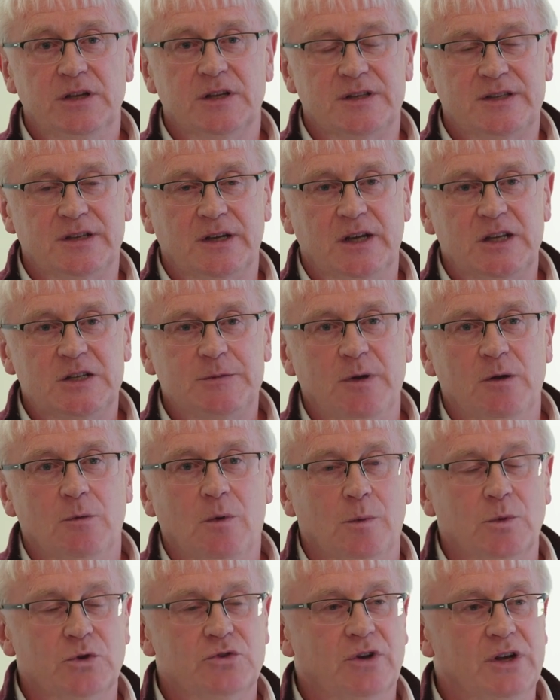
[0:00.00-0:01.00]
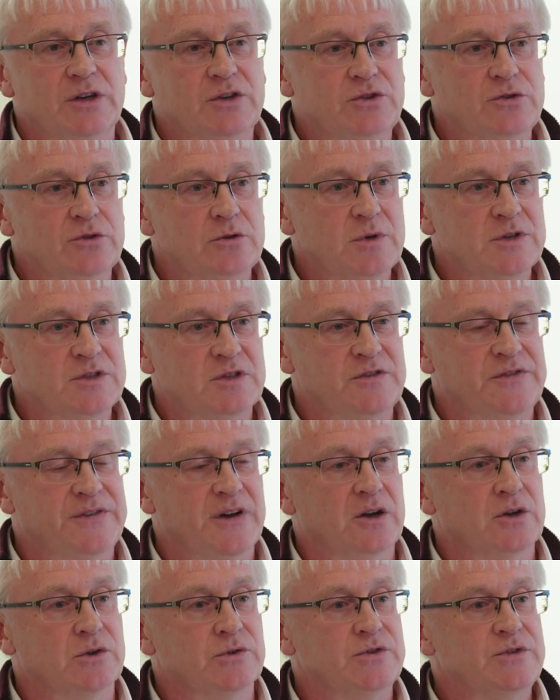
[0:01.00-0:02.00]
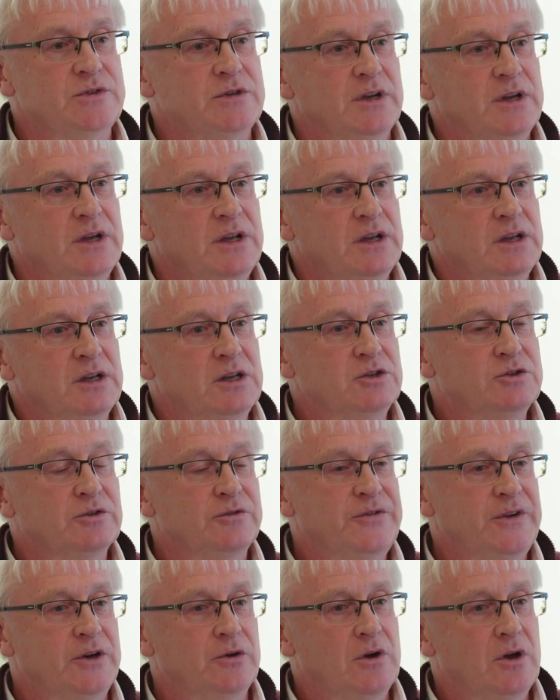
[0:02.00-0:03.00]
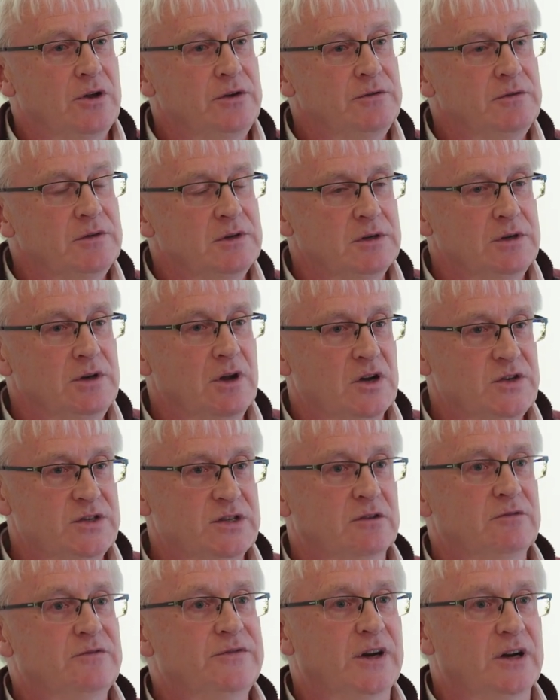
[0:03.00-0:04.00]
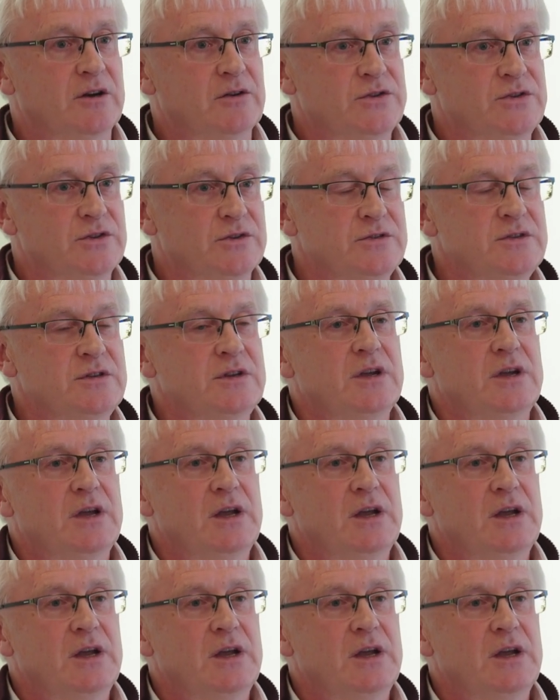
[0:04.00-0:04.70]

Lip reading: the science behind what we're trying to do is as follows. Interferon knocks out viruses.